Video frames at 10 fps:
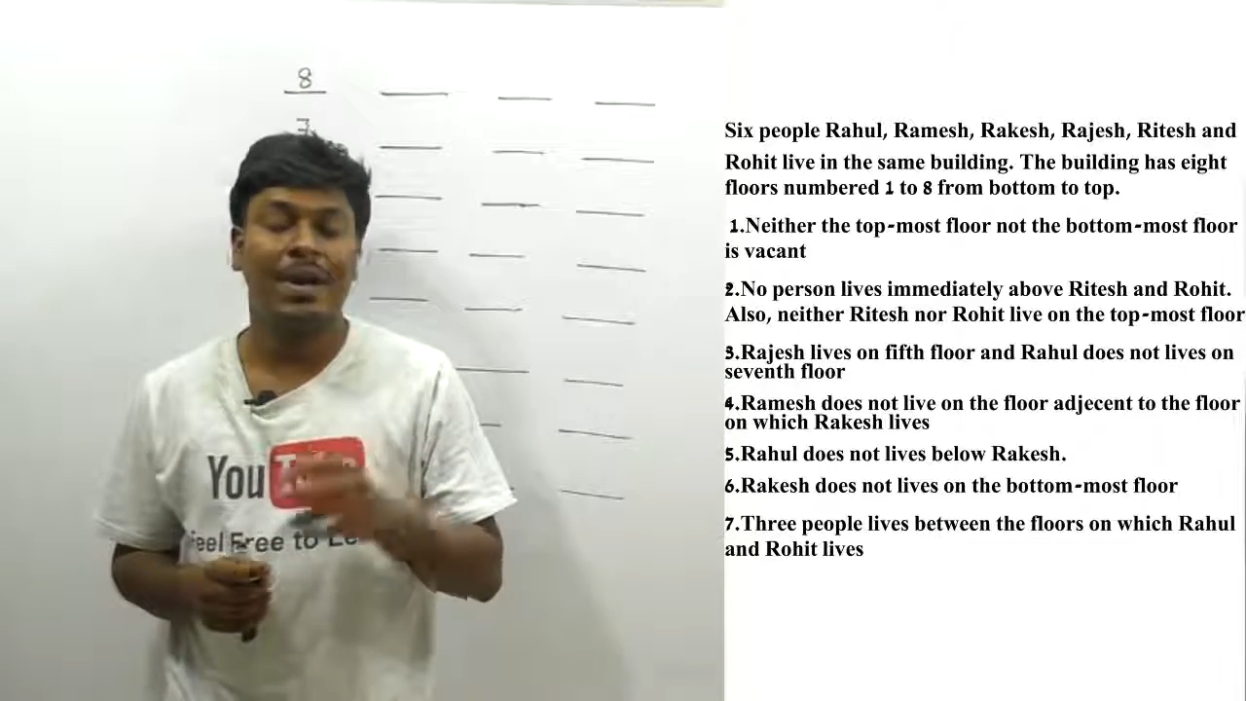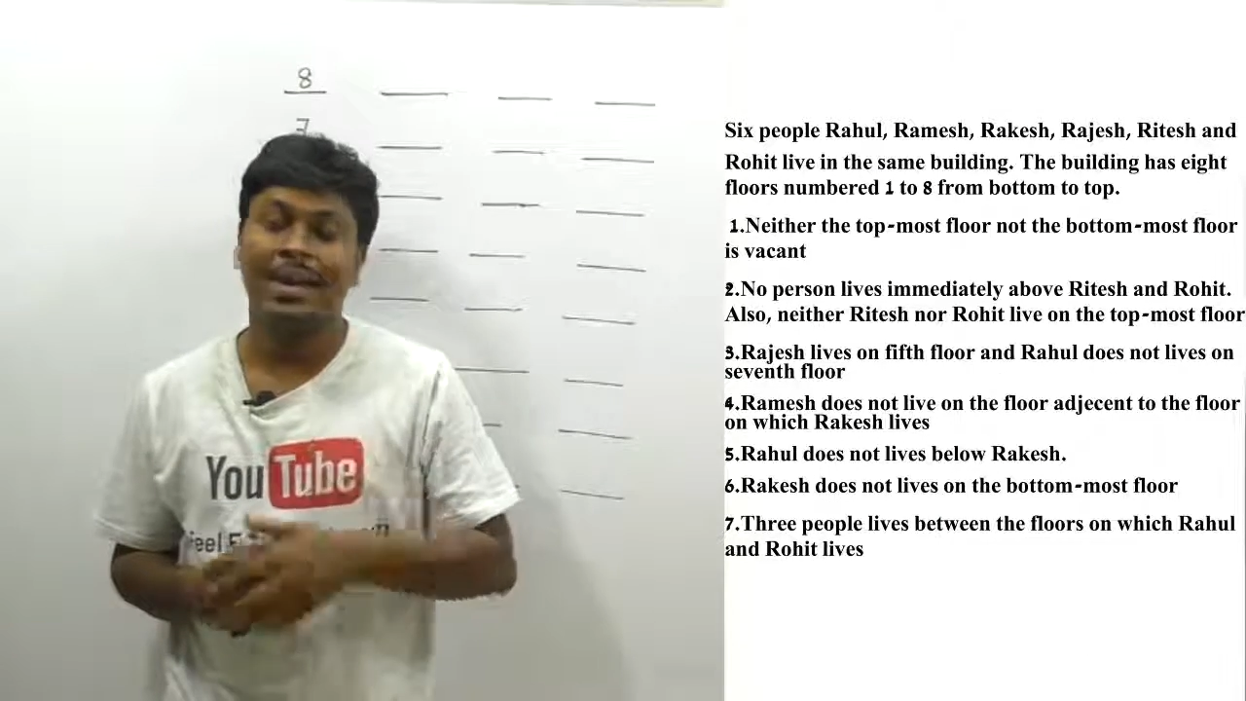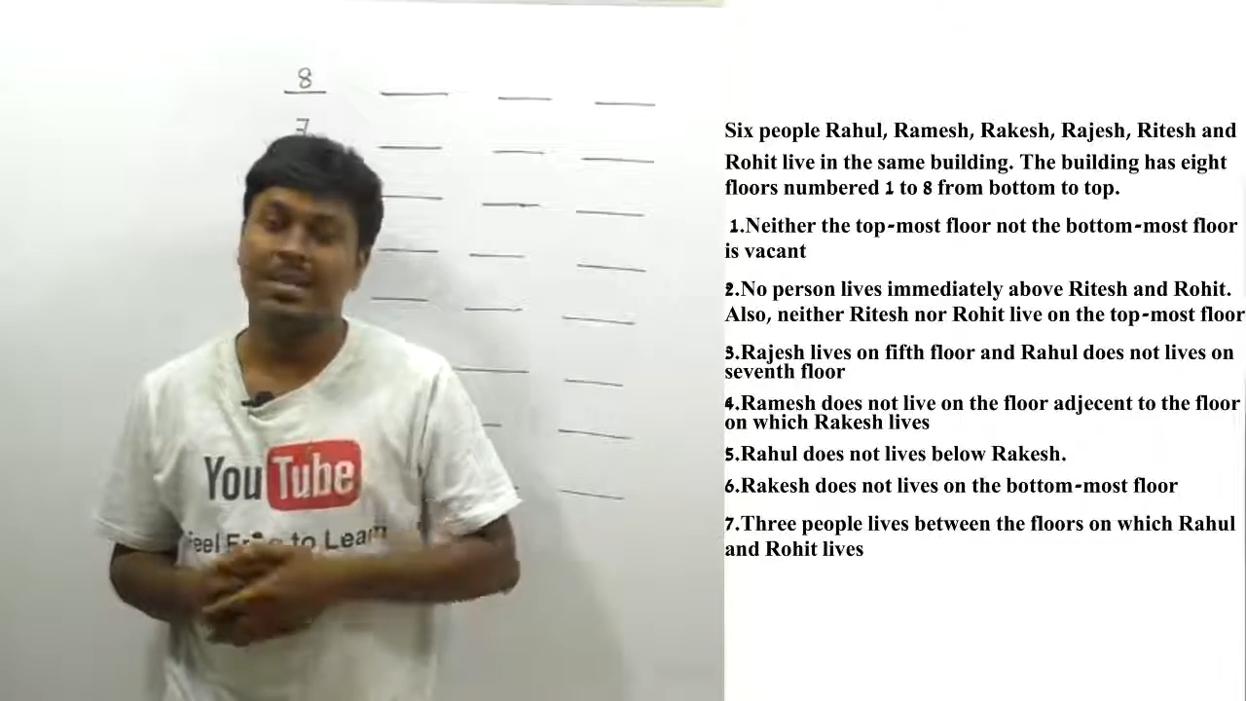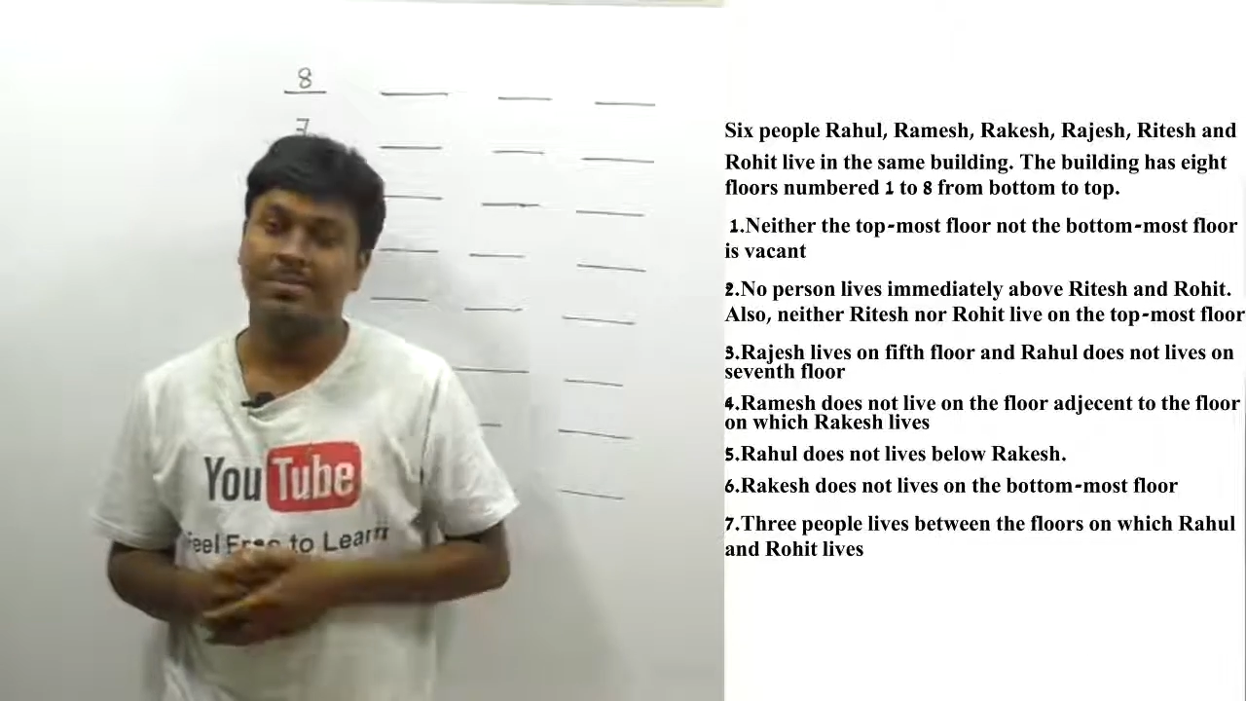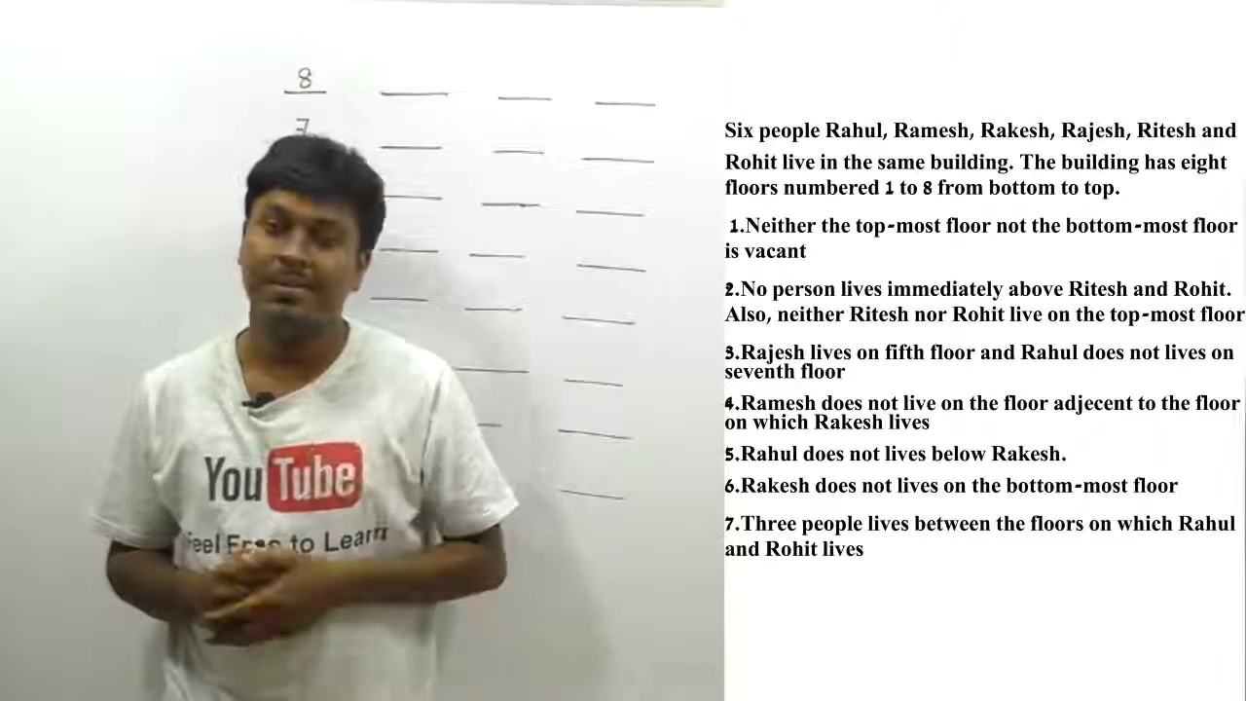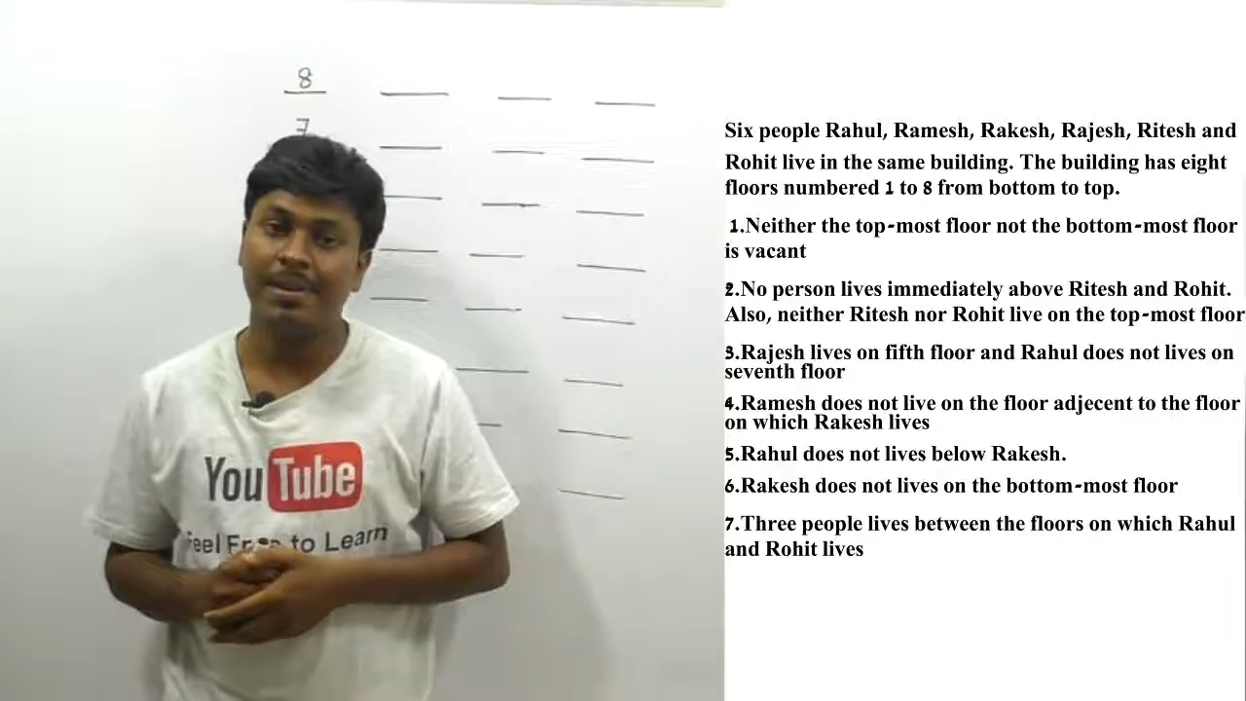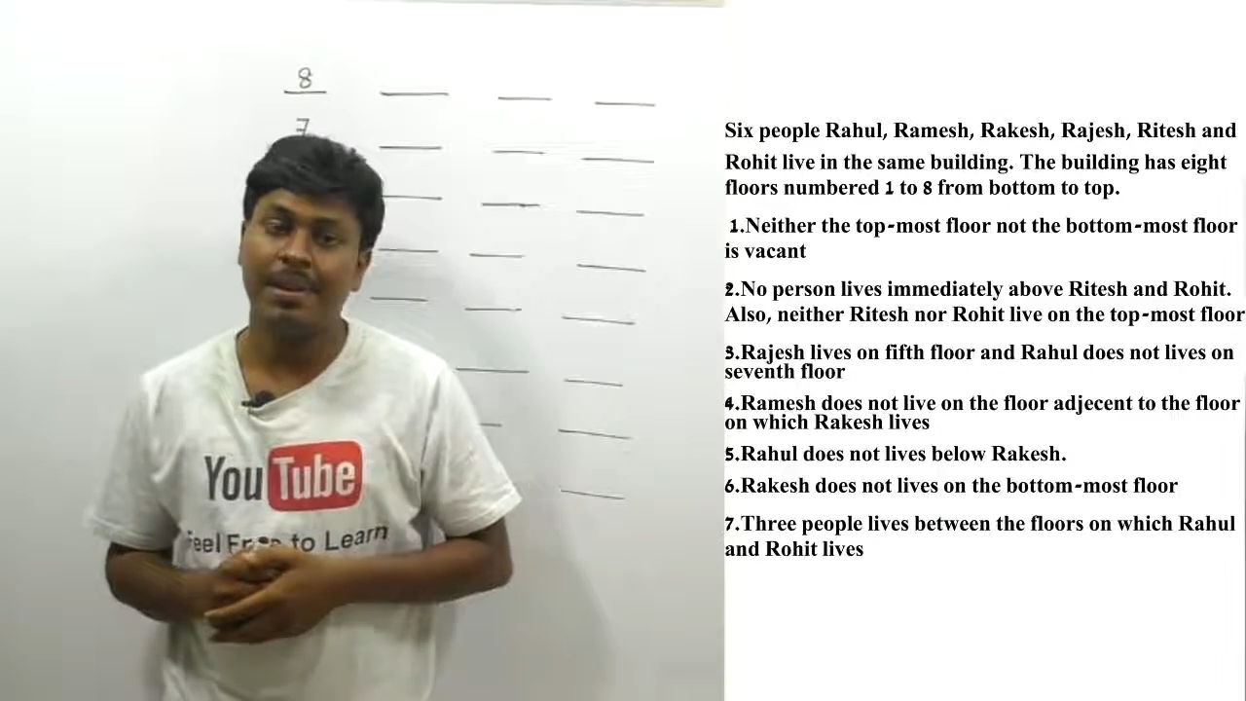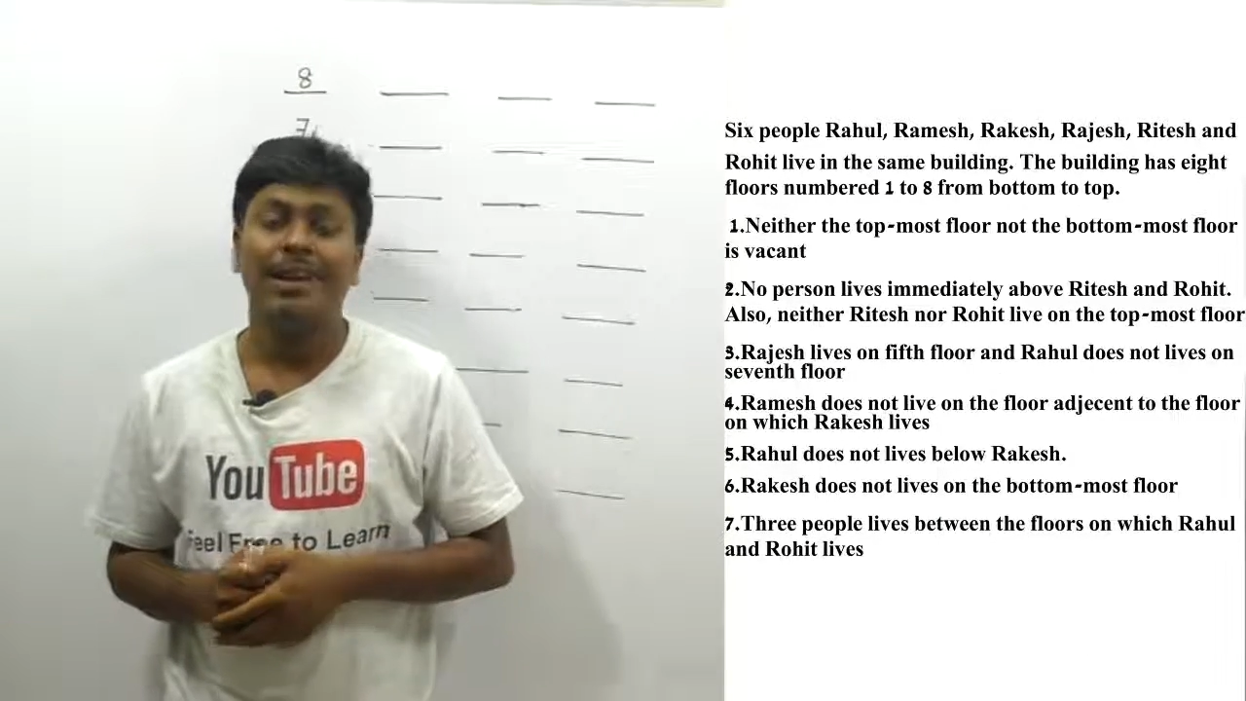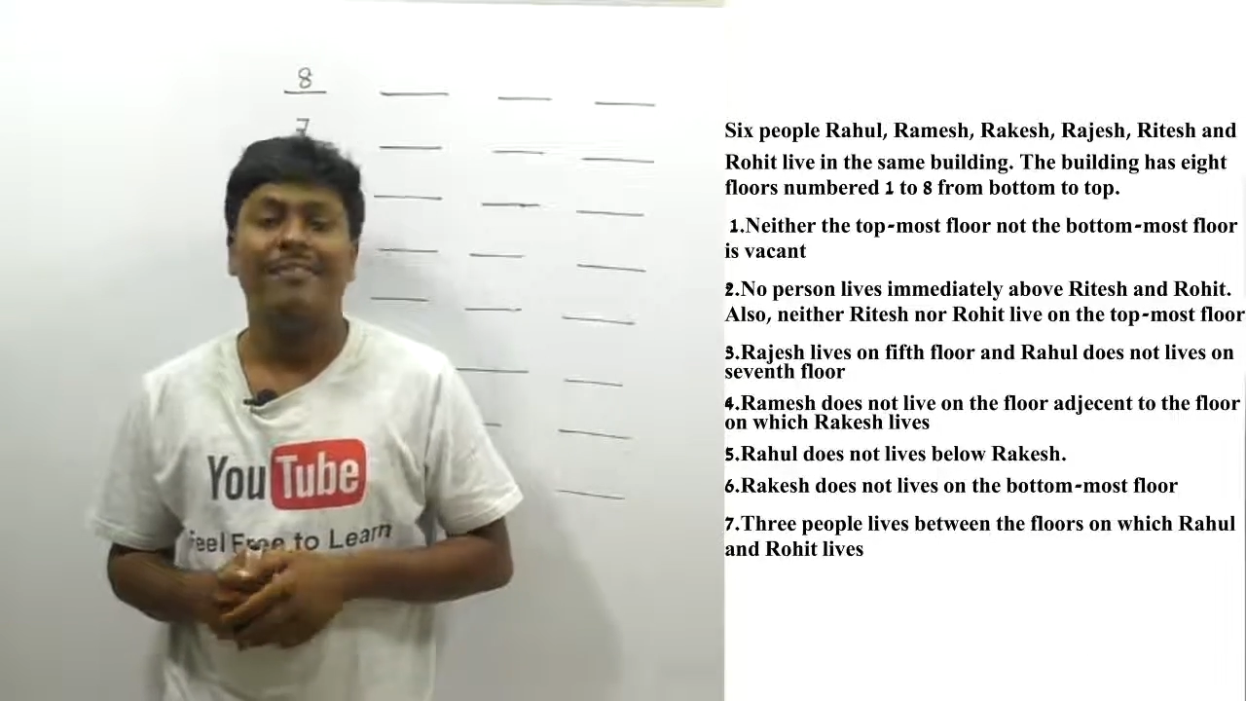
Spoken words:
arrangement,